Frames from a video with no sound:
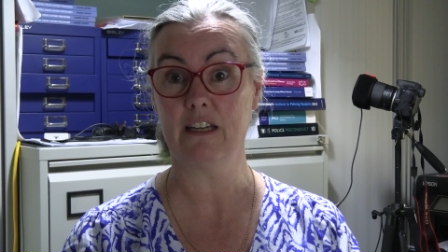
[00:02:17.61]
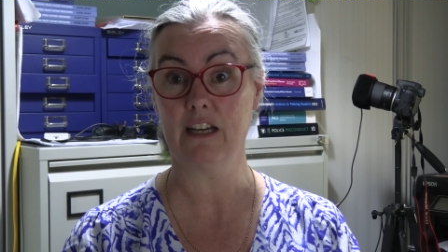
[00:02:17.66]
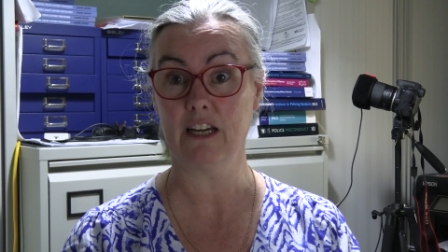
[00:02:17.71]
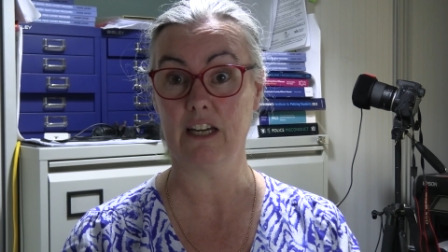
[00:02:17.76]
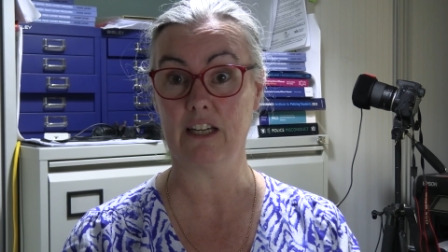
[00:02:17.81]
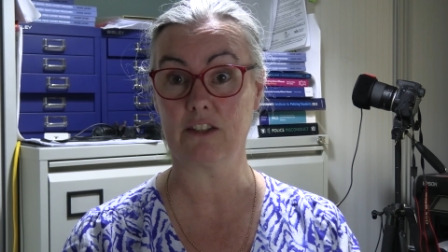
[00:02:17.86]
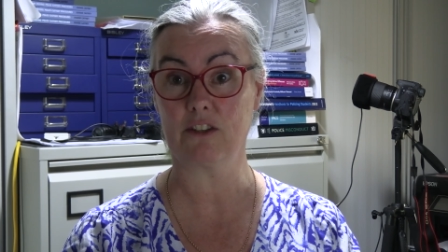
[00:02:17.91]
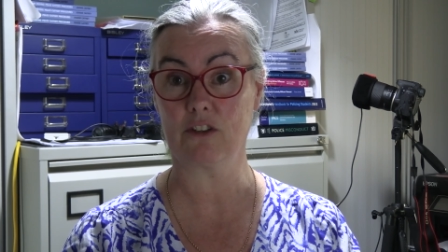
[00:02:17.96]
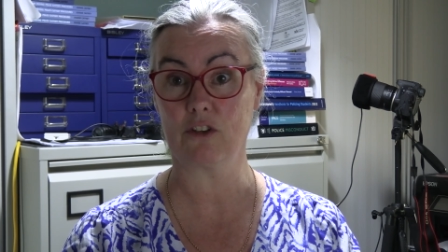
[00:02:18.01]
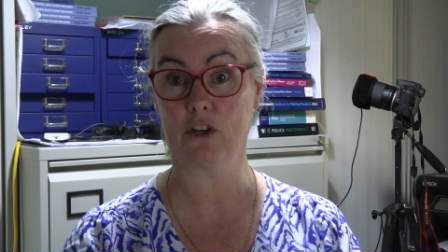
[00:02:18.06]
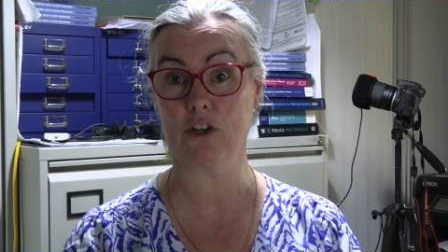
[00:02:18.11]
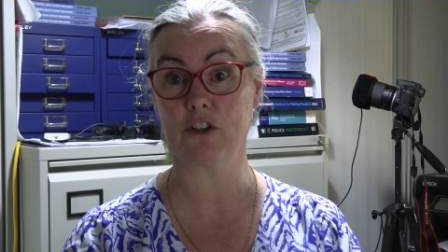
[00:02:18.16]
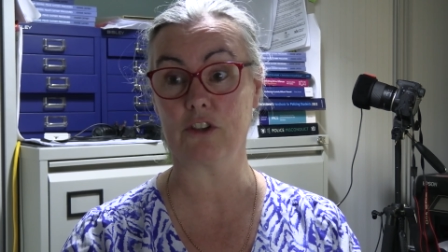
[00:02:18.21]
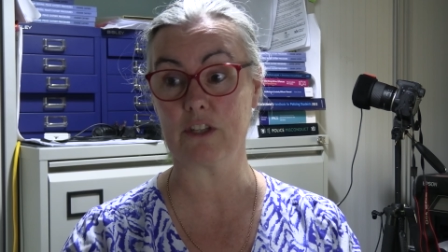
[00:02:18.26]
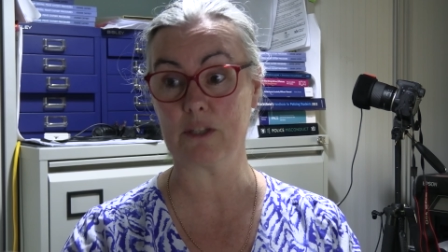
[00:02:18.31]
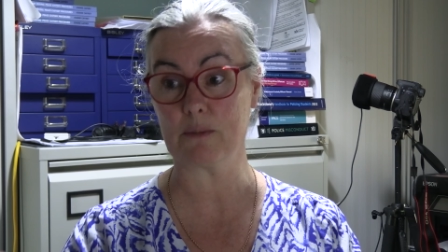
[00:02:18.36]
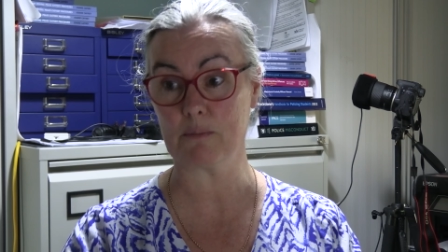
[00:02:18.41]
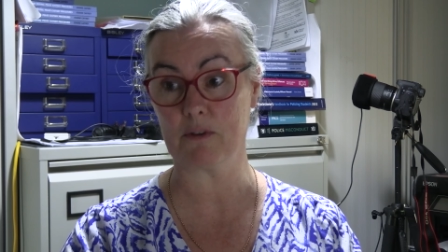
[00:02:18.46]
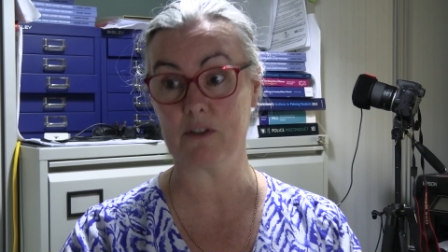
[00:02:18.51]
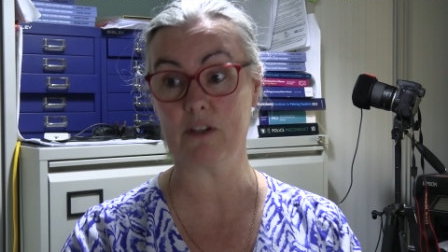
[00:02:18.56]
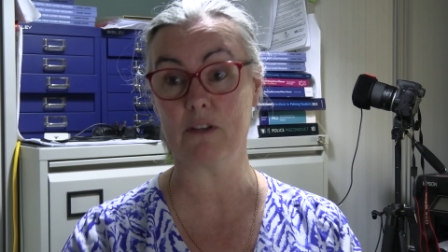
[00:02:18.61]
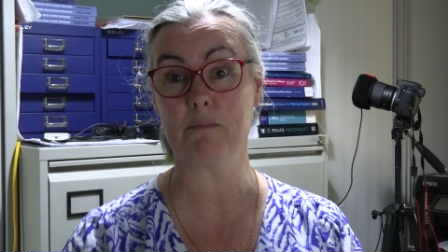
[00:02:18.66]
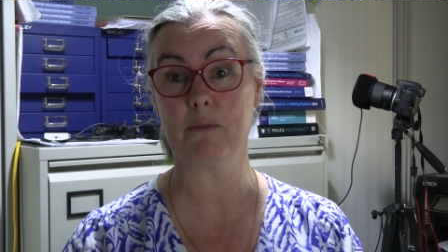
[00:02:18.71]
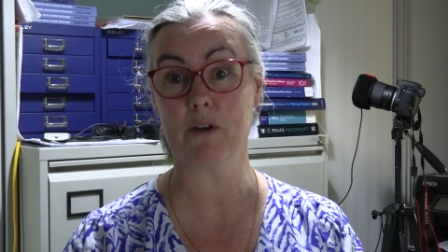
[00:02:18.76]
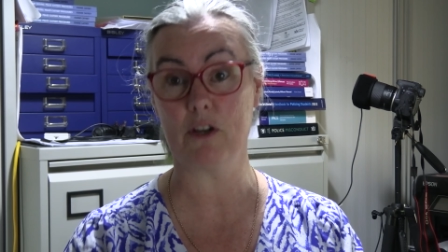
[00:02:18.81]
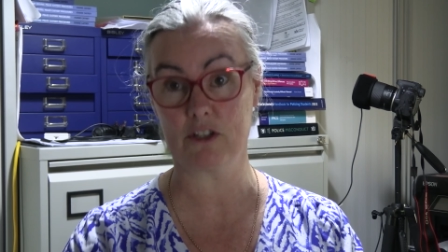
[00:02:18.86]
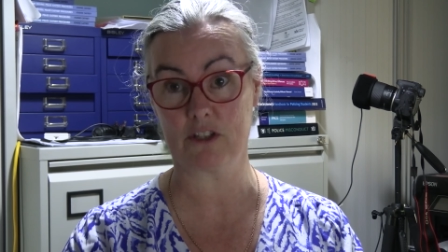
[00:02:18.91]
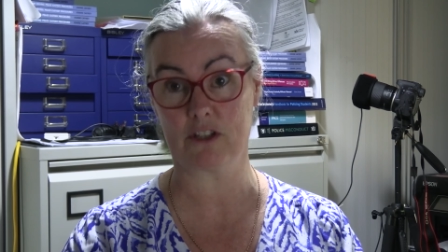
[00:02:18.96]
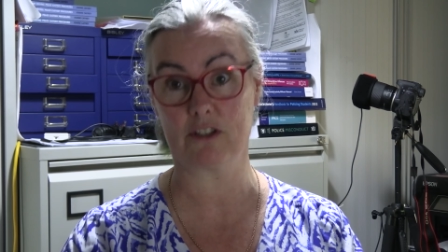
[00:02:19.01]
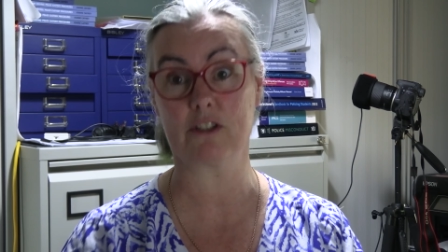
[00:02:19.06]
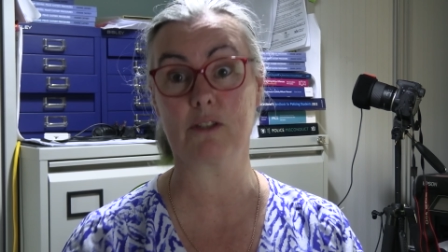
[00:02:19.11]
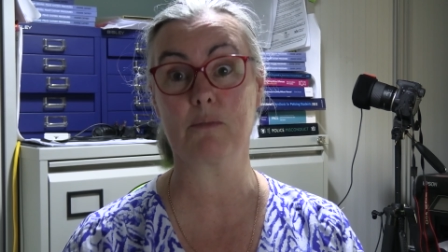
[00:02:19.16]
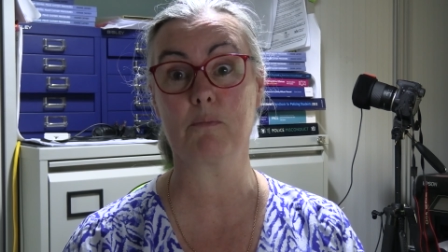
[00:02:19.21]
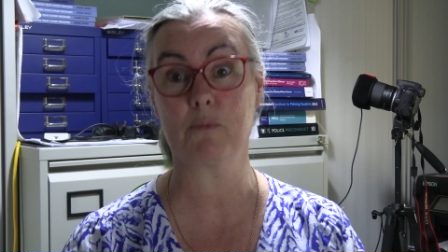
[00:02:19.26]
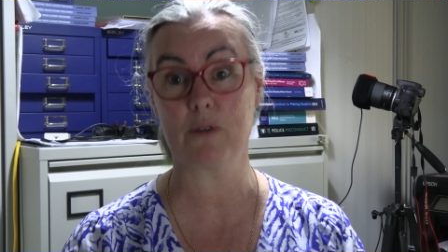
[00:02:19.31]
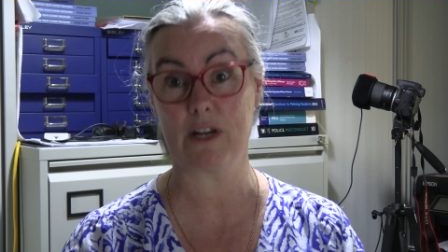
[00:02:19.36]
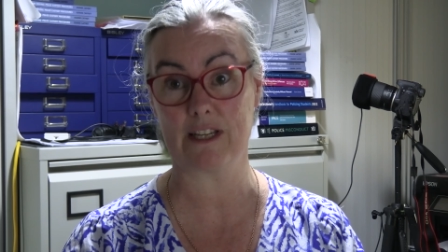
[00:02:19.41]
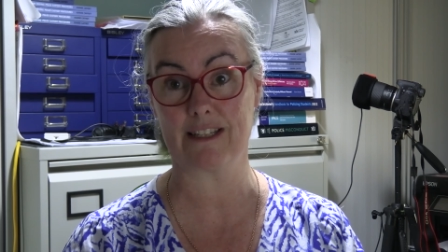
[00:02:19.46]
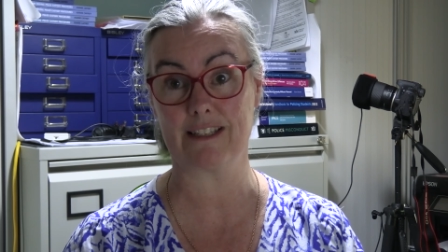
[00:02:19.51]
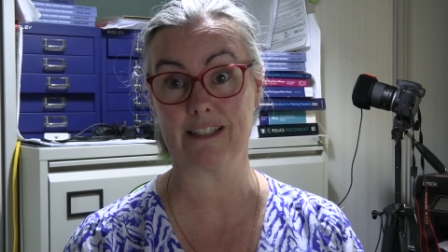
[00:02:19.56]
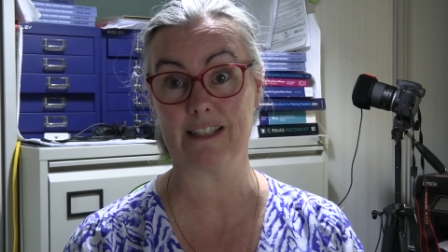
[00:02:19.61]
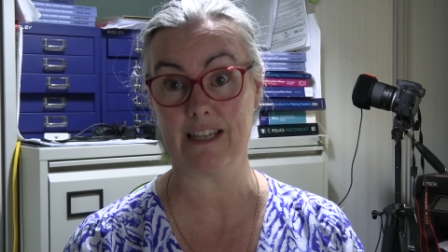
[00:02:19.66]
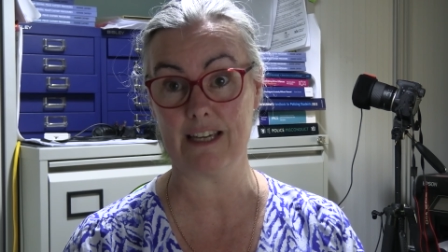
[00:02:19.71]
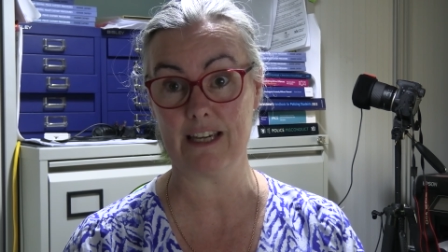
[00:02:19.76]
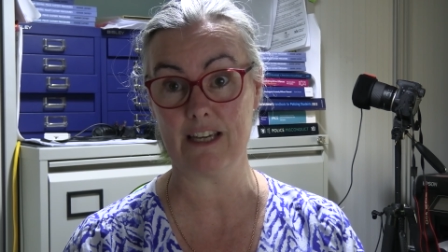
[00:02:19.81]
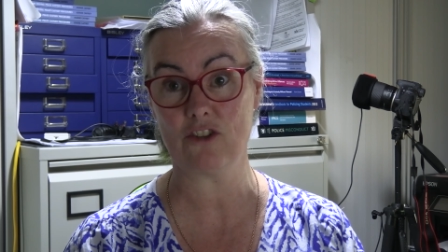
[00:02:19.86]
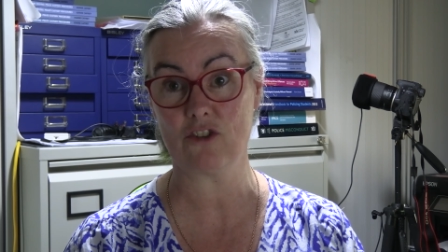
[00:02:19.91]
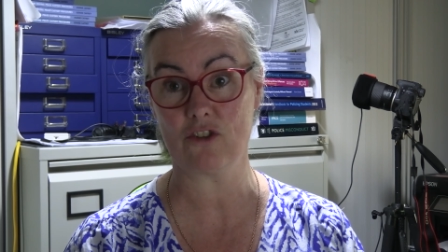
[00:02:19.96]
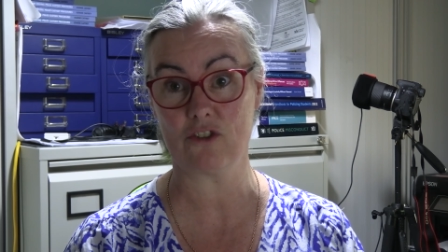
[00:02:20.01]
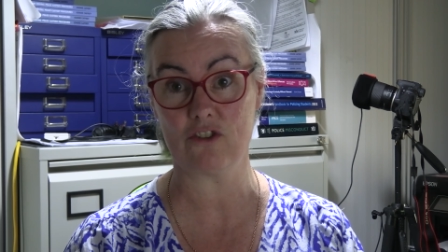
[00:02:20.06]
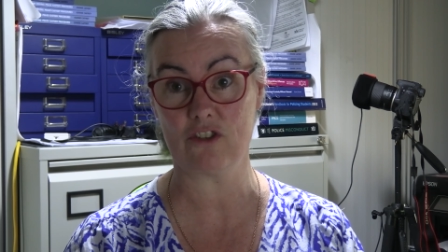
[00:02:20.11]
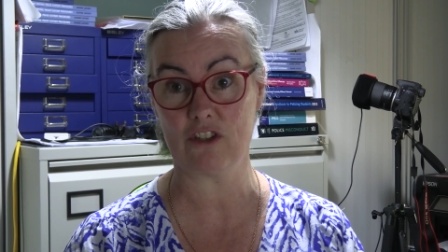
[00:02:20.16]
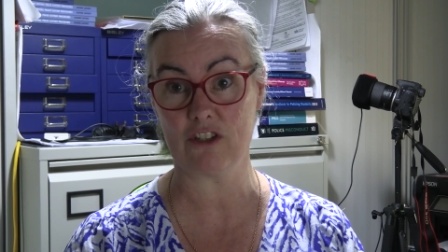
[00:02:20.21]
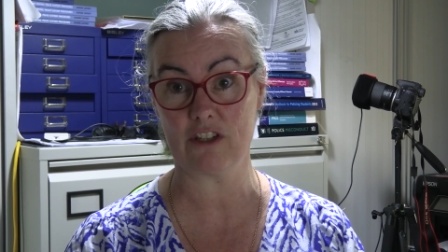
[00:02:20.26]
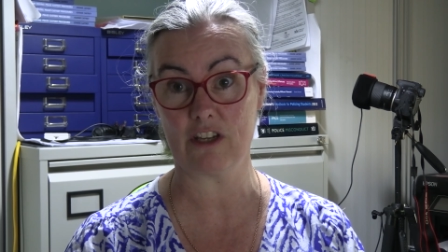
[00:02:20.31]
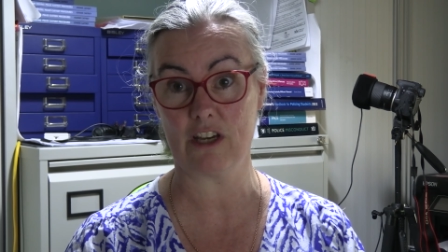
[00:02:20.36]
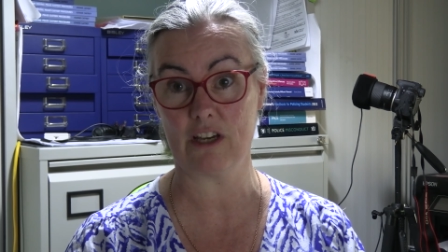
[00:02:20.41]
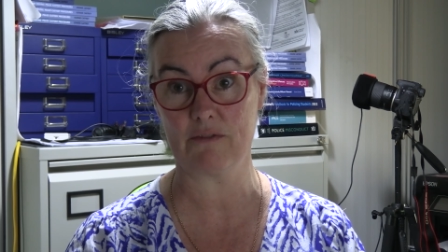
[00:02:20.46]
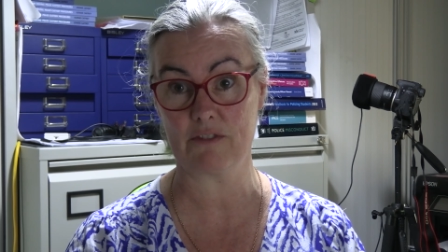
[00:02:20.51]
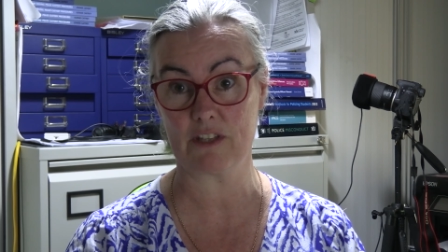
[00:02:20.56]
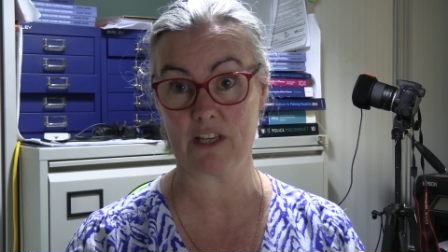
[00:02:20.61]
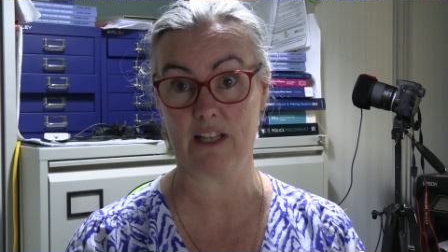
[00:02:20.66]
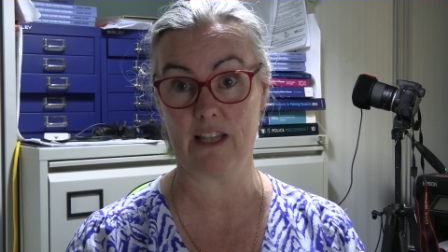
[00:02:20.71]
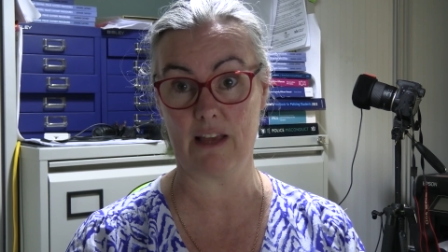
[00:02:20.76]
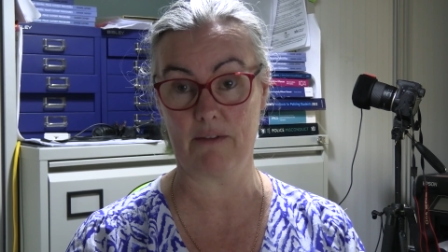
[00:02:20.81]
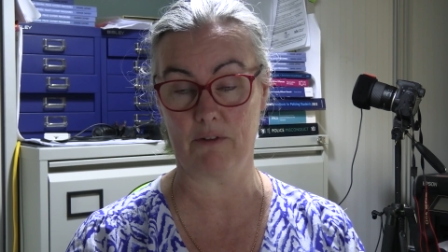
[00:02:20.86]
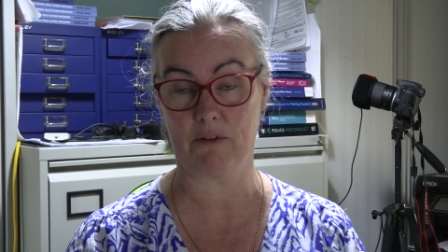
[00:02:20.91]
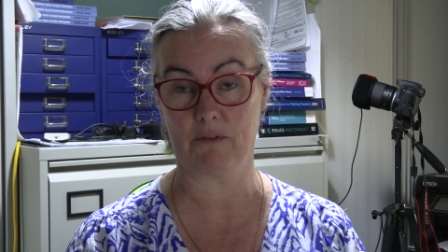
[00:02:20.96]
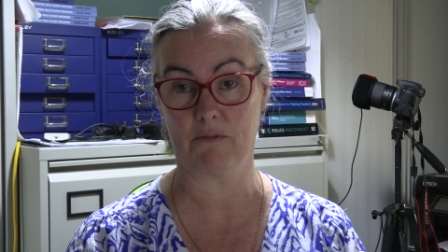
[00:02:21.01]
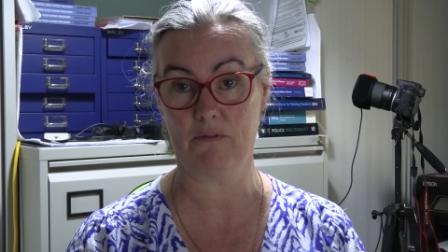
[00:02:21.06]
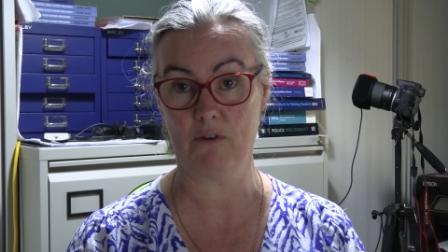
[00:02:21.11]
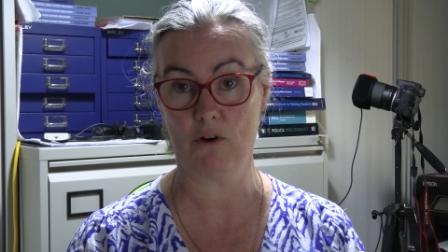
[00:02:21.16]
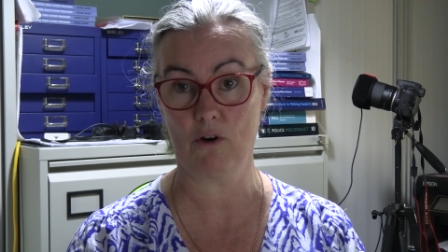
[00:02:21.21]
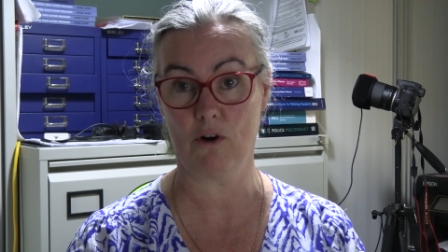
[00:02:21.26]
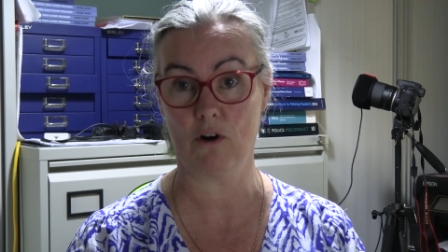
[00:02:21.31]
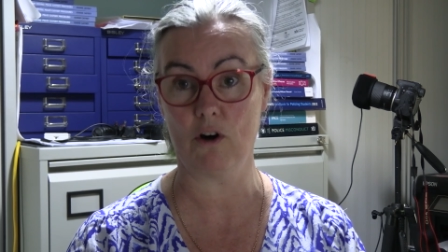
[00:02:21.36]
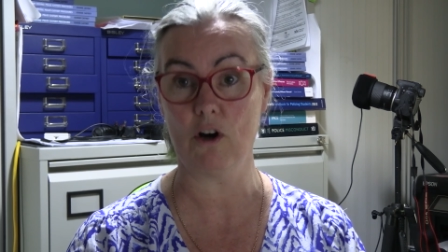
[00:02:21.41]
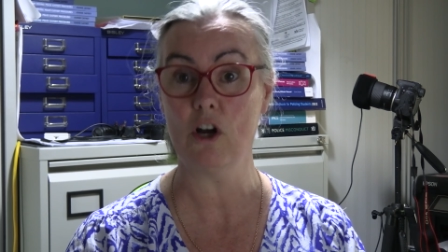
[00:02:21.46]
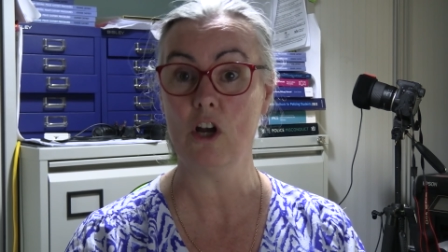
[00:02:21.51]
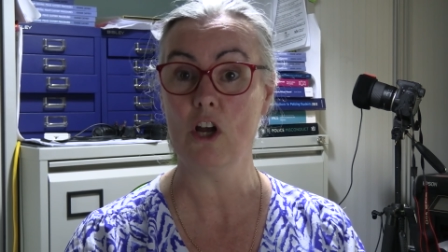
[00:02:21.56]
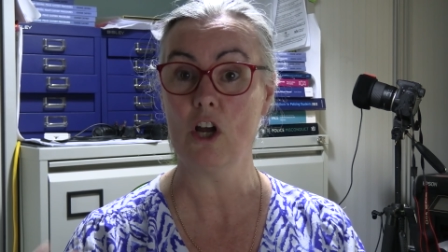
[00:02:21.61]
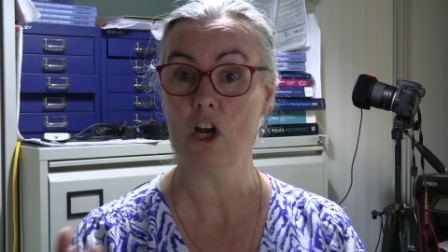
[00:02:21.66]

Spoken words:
had thought this person's presentation deserves a level 4,